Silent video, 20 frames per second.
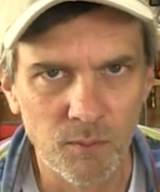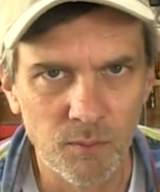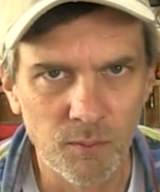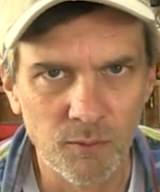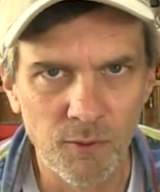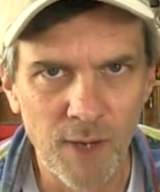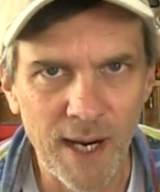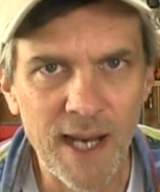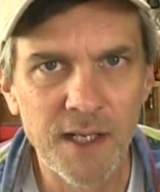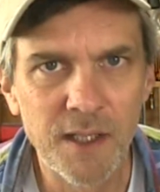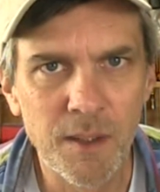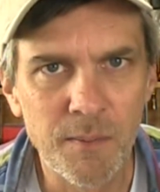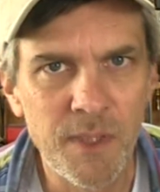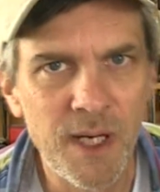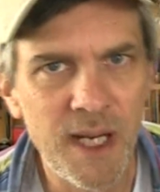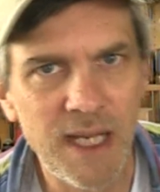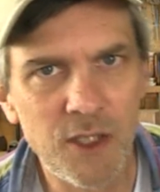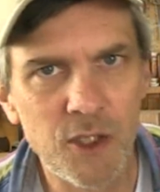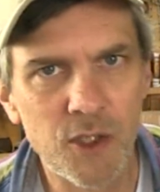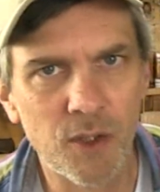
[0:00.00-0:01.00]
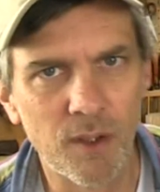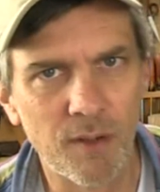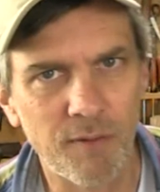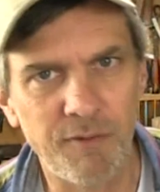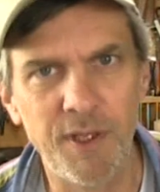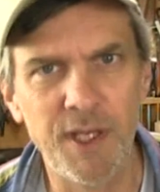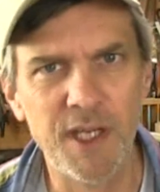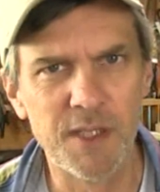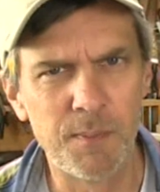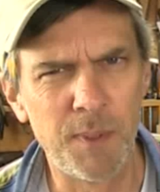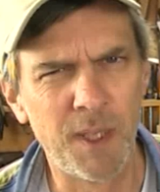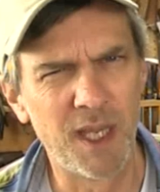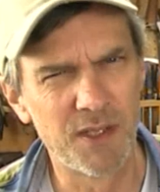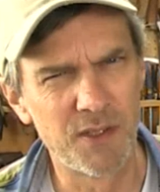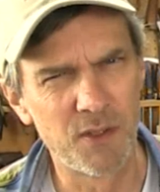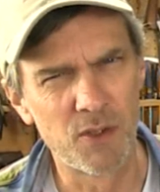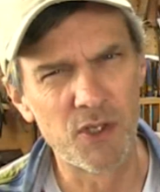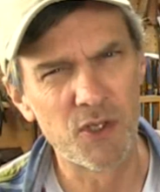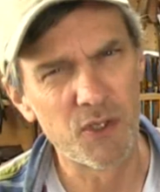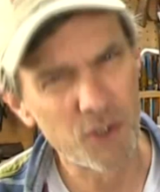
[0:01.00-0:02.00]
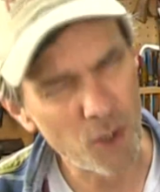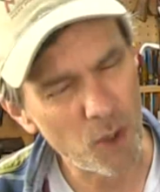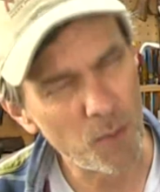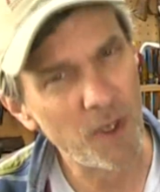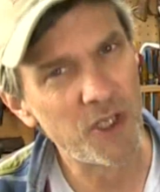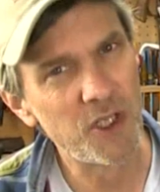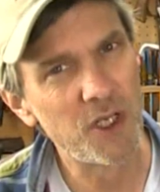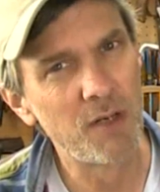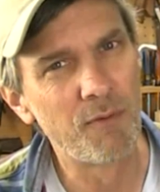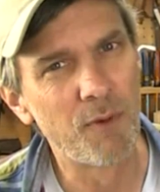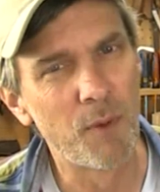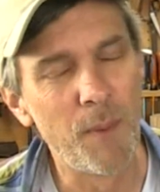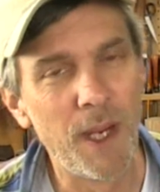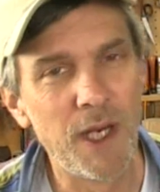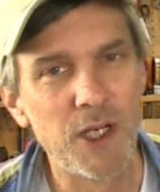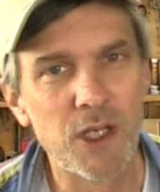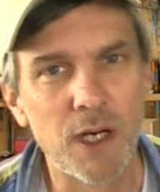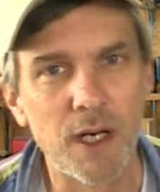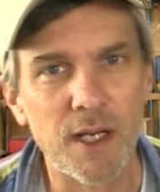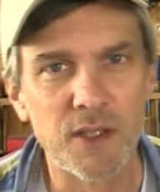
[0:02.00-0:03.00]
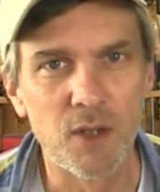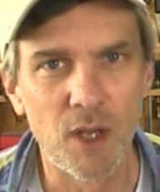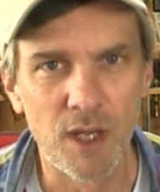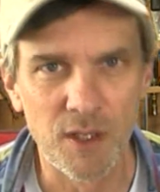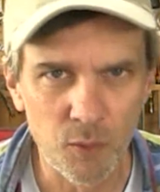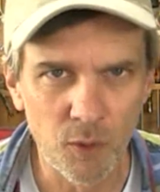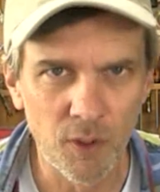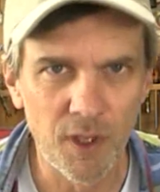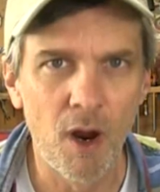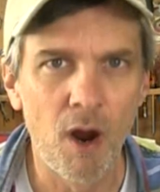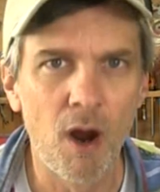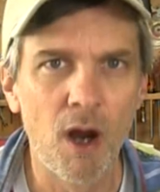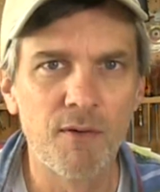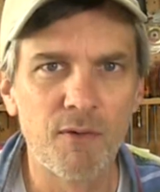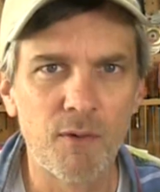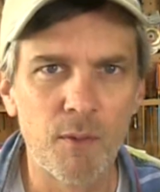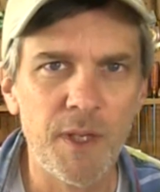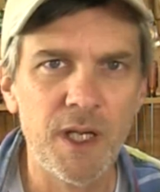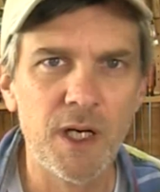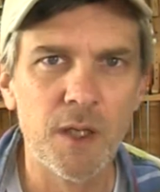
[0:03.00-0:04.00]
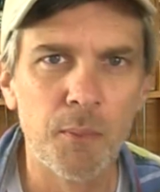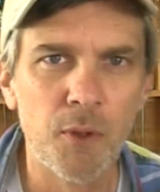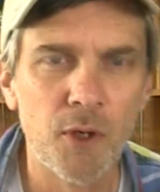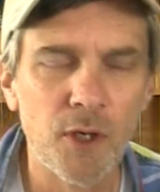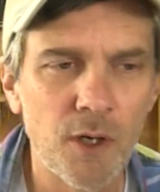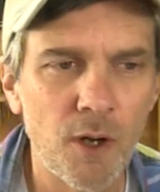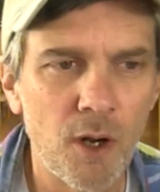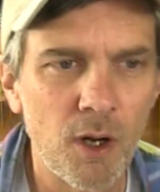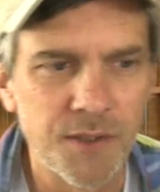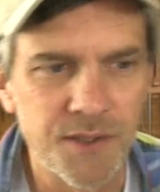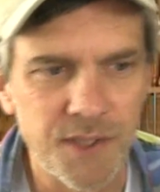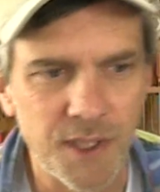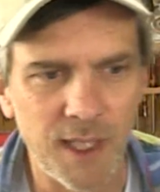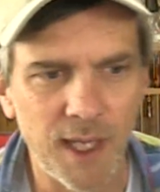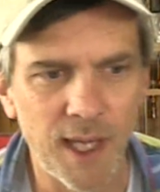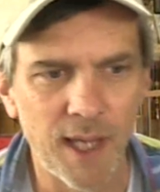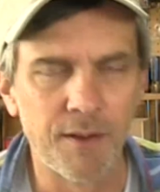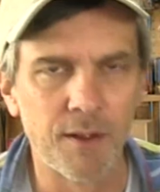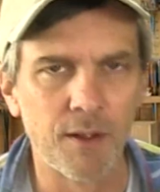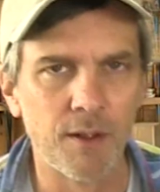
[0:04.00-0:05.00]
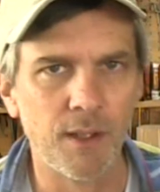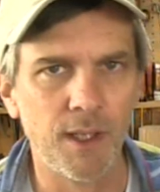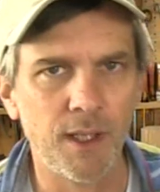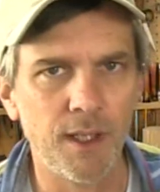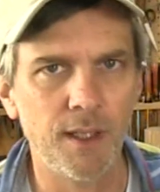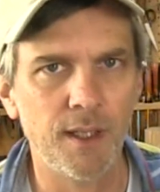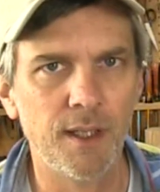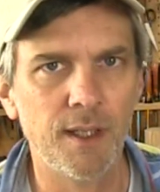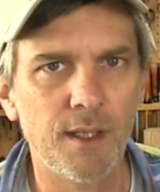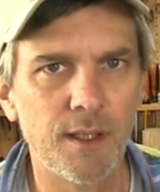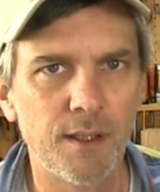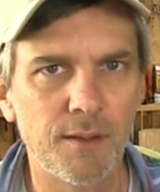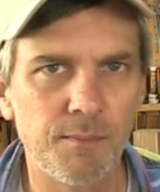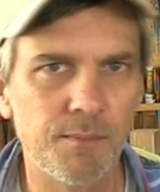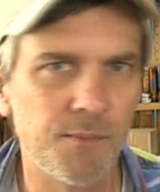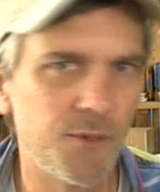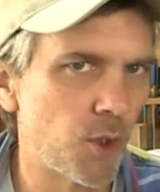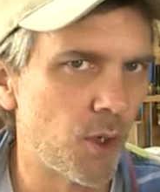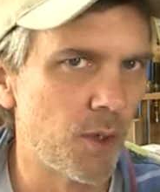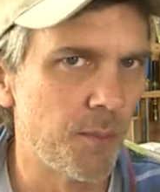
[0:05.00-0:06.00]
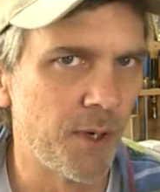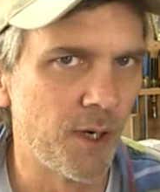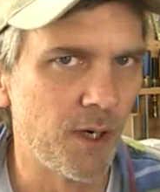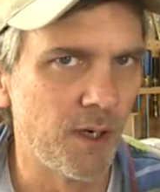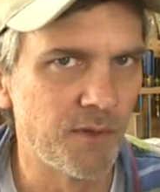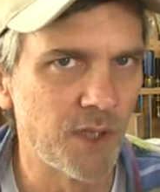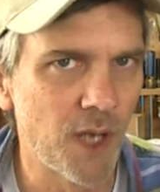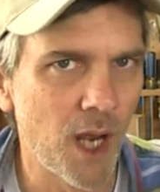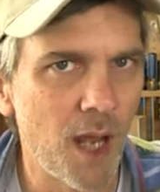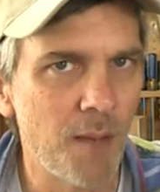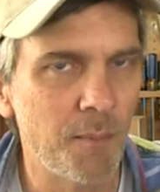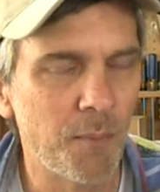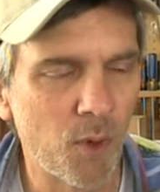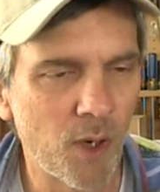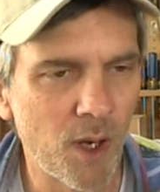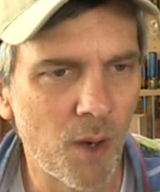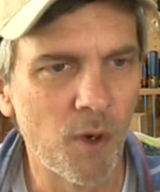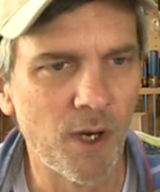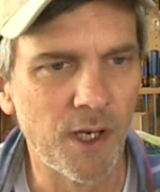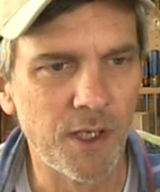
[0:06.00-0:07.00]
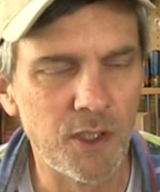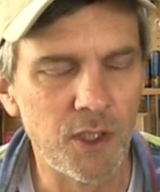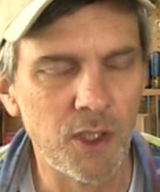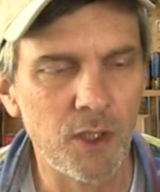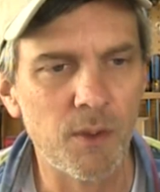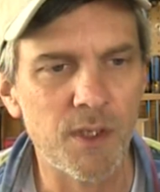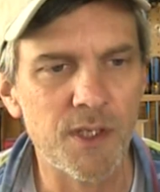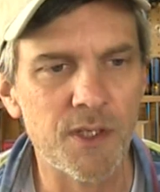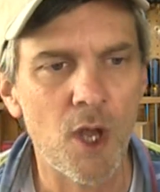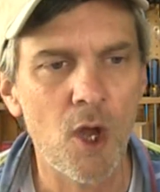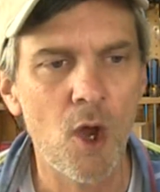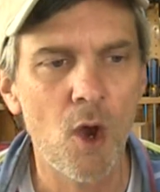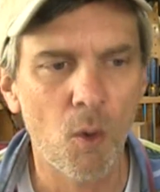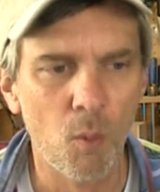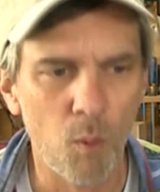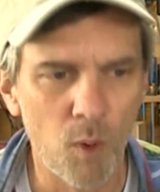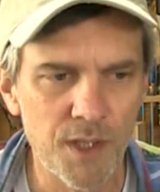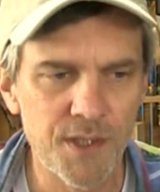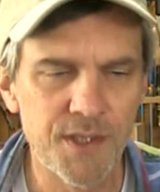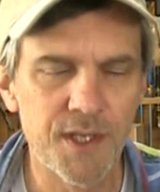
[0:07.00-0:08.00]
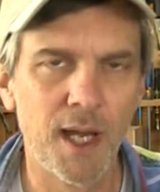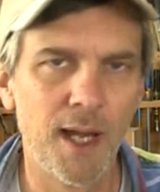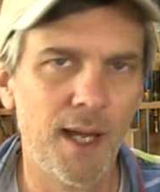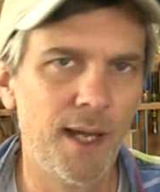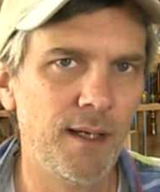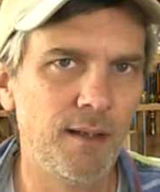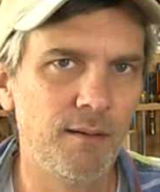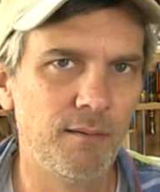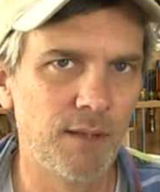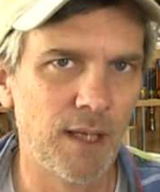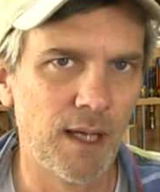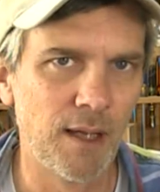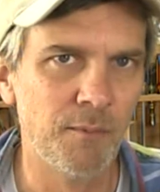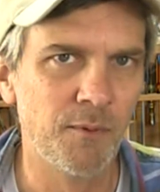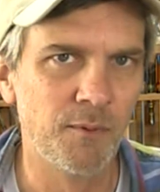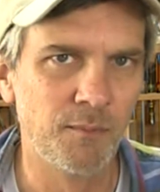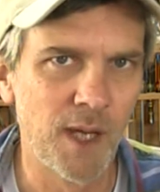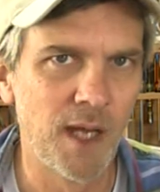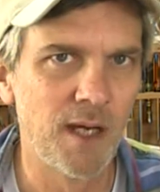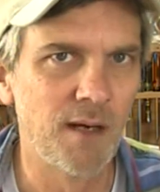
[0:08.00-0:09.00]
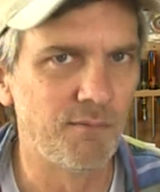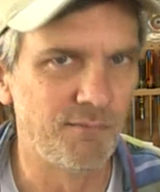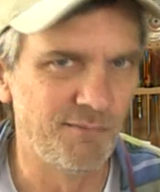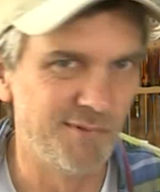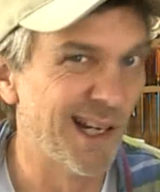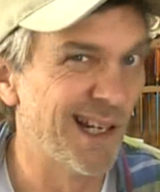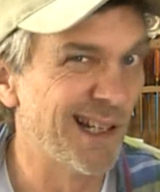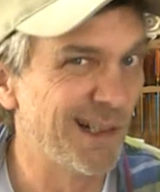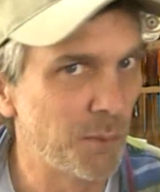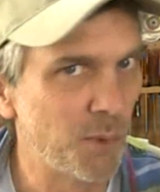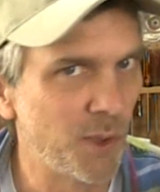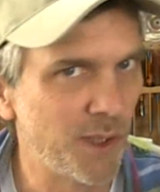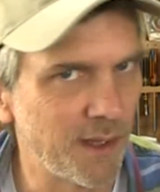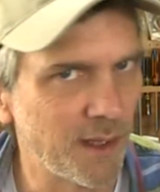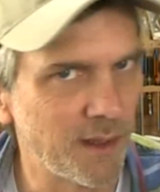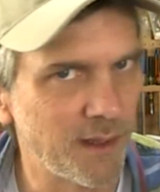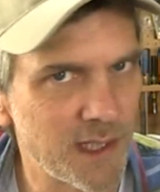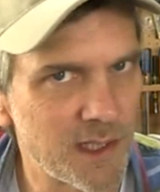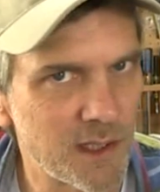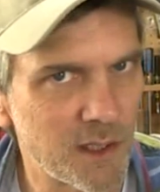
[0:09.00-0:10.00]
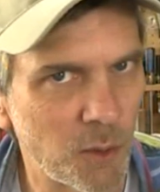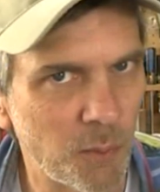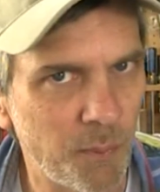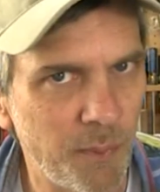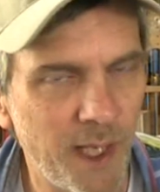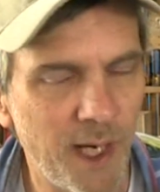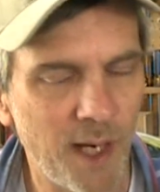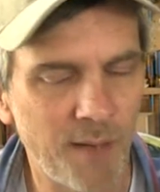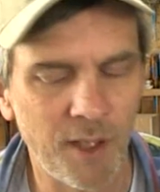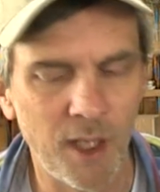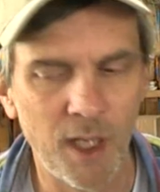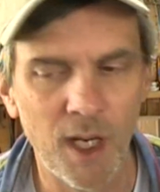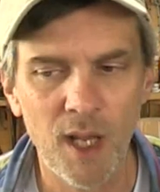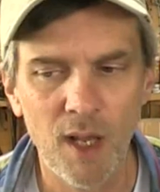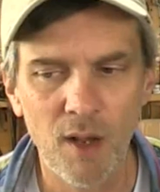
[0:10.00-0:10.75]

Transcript: random nature of these, because there's so much information, it's really hard for me to put it all together in a short period of time. But what I want to do is, once I am kind of done with this little bit of it,